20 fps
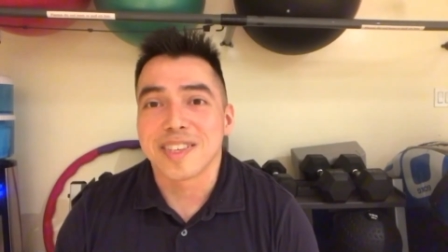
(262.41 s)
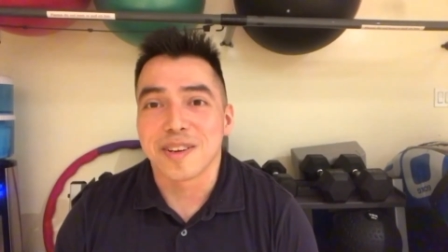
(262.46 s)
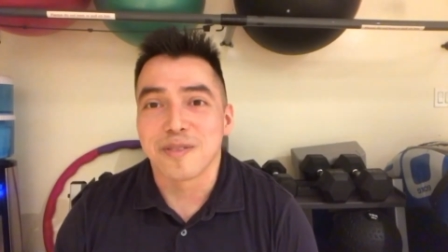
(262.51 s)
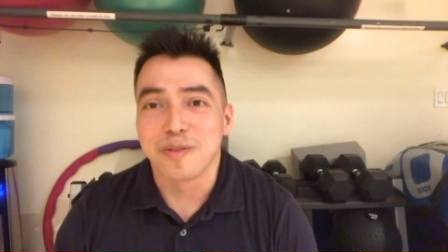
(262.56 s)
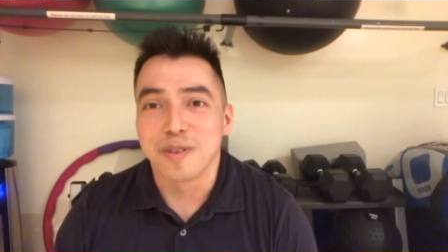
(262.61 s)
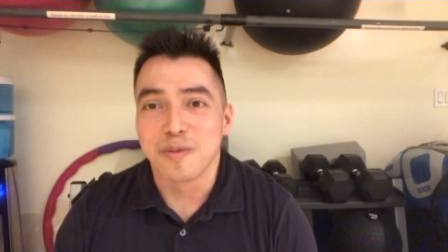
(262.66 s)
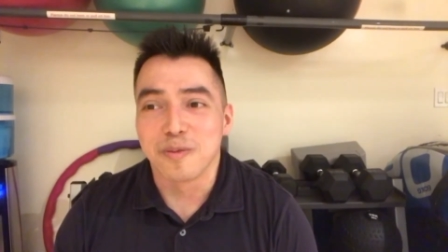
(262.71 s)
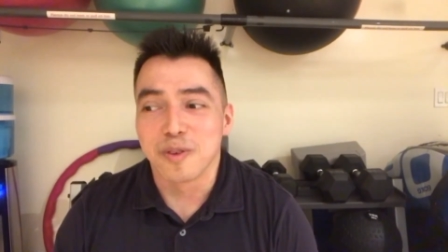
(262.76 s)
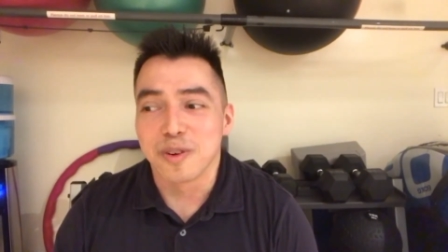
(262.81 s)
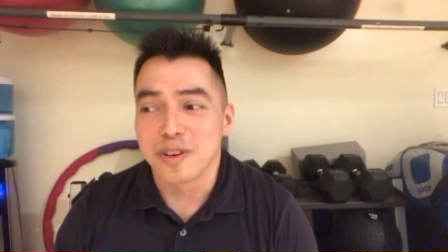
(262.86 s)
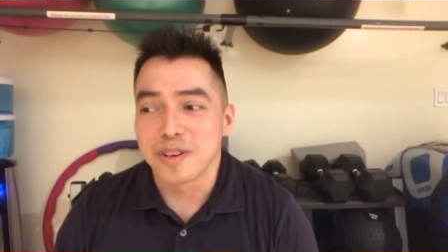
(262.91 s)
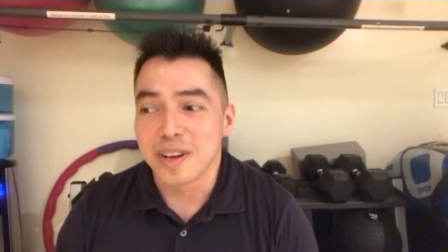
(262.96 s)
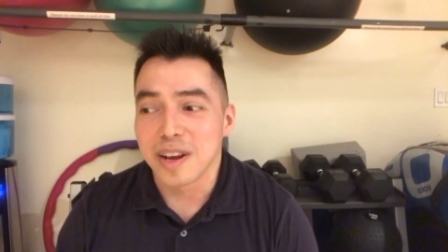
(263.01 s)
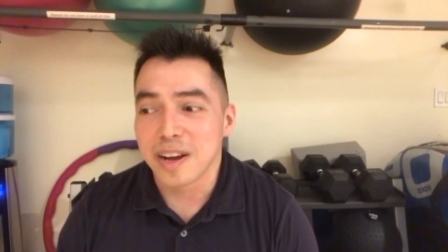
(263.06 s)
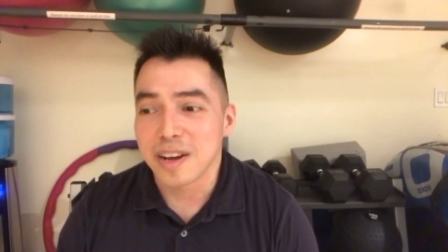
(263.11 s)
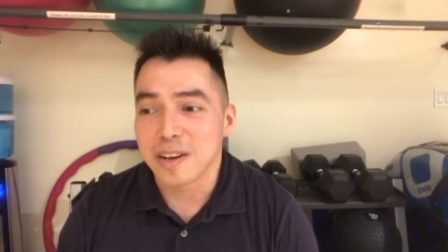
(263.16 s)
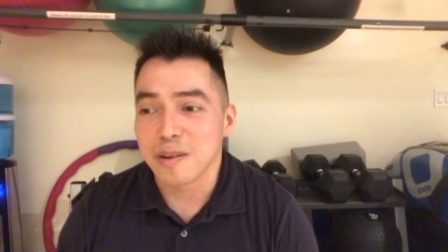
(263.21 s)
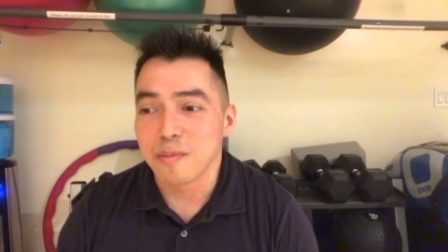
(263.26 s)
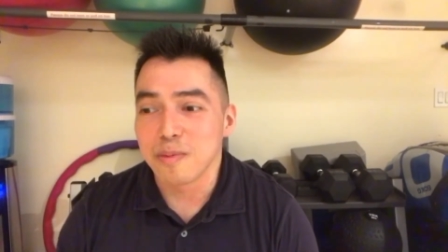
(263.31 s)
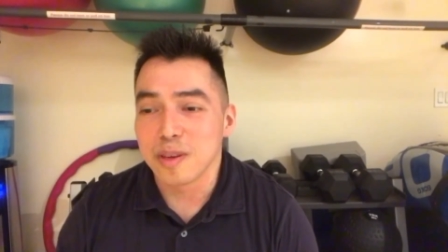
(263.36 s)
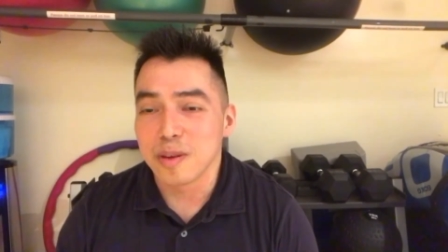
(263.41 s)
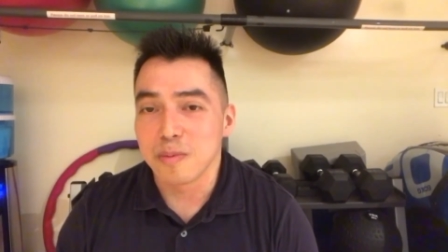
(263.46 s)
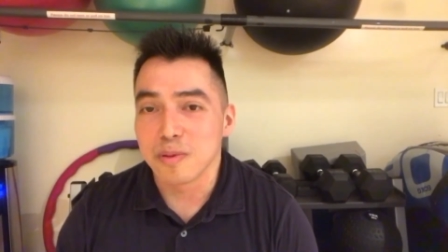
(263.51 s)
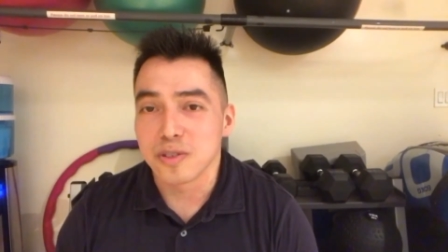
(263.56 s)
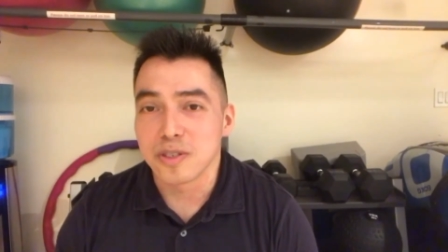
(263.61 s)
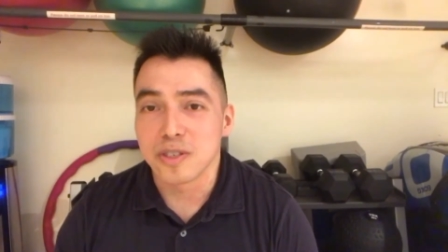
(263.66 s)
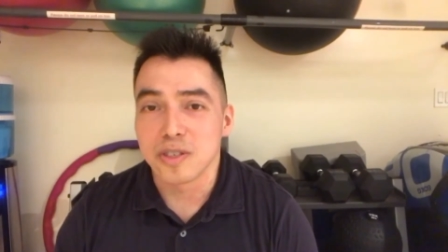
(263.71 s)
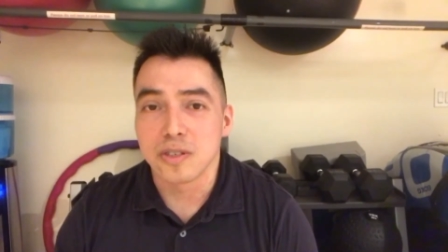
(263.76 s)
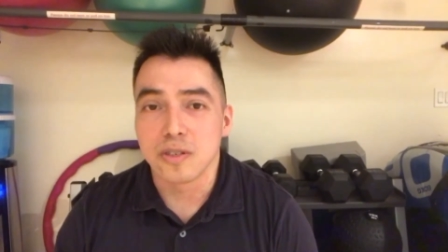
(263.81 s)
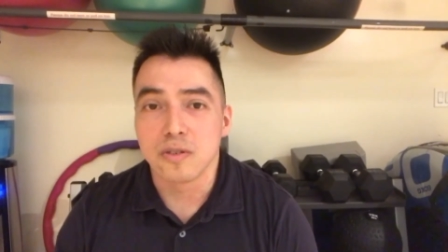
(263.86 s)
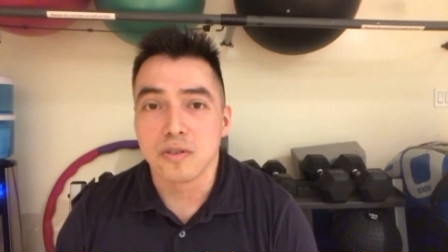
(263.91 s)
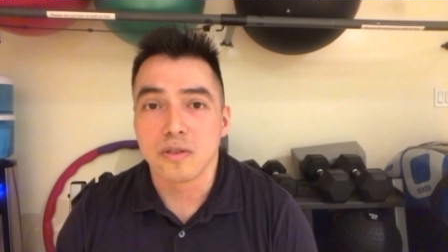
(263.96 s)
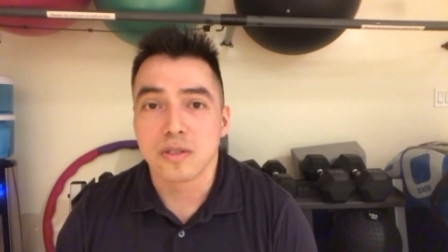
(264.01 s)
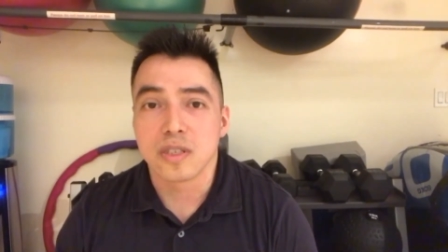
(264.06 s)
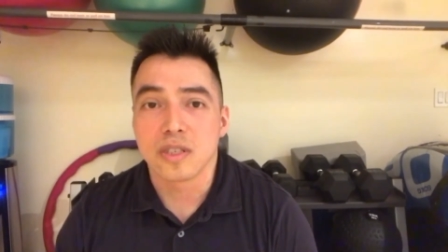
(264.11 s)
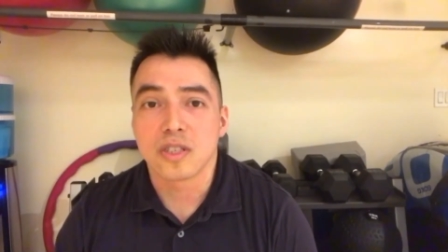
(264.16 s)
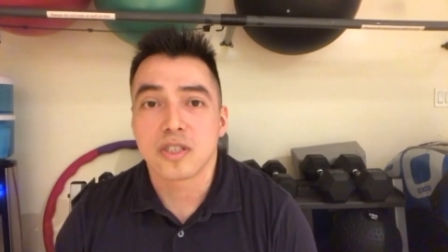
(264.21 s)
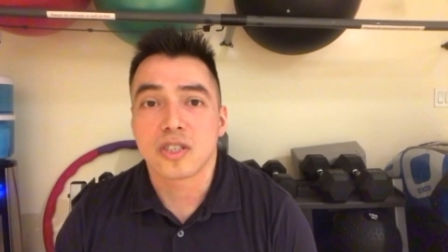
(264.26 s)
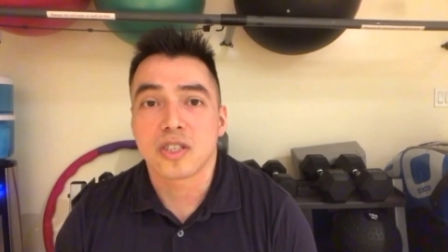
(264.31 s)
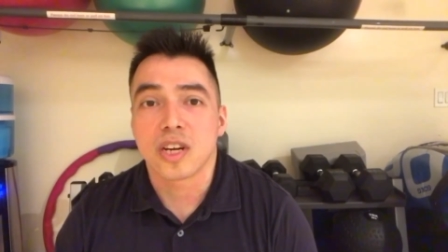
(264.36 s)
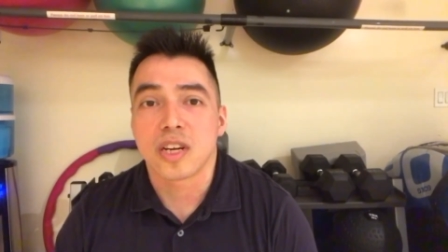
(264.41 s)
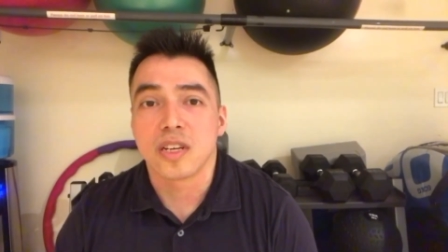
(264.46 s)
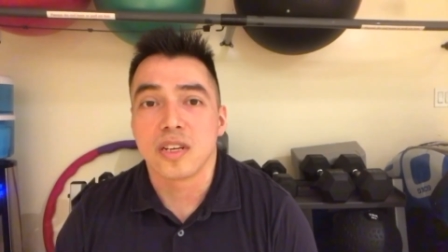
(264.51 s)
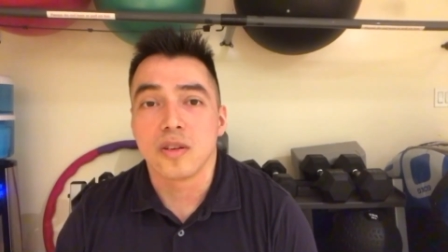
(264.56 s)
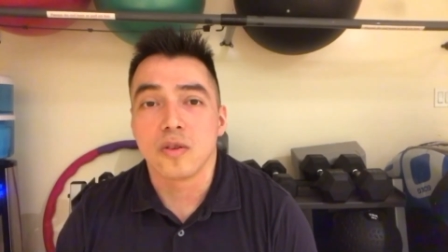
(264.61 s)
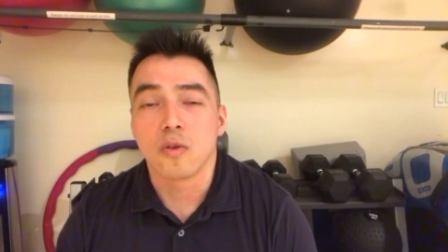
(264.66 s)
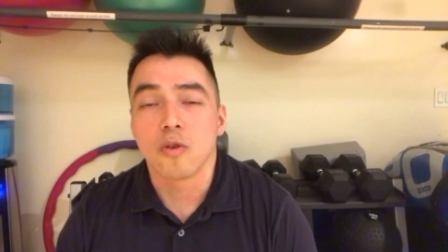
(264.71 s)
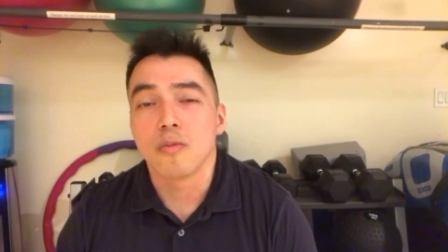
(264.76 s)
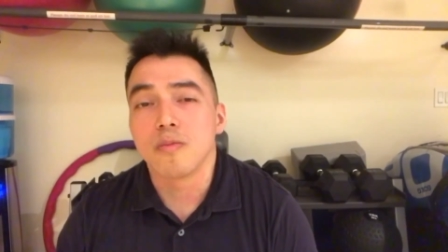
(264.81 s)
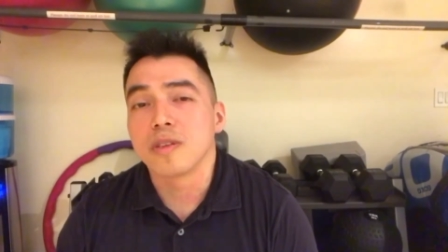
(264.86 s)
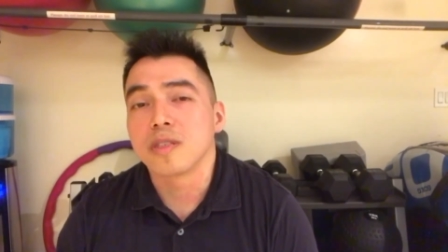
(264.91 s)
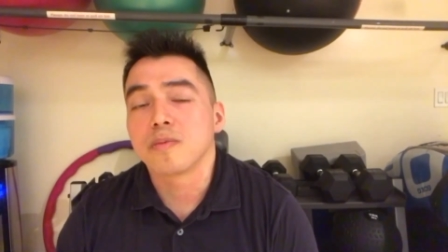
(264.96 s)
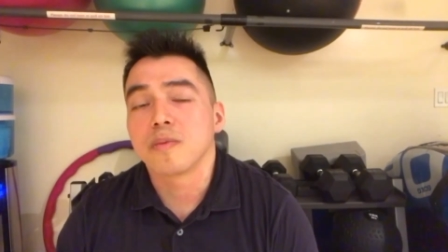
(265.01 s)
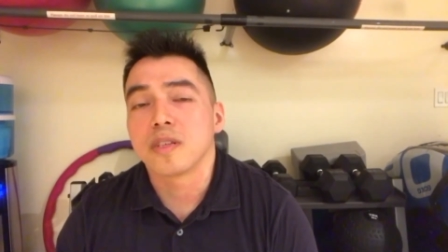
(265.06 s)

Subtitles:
Like, we're not going to be able to use this ginormous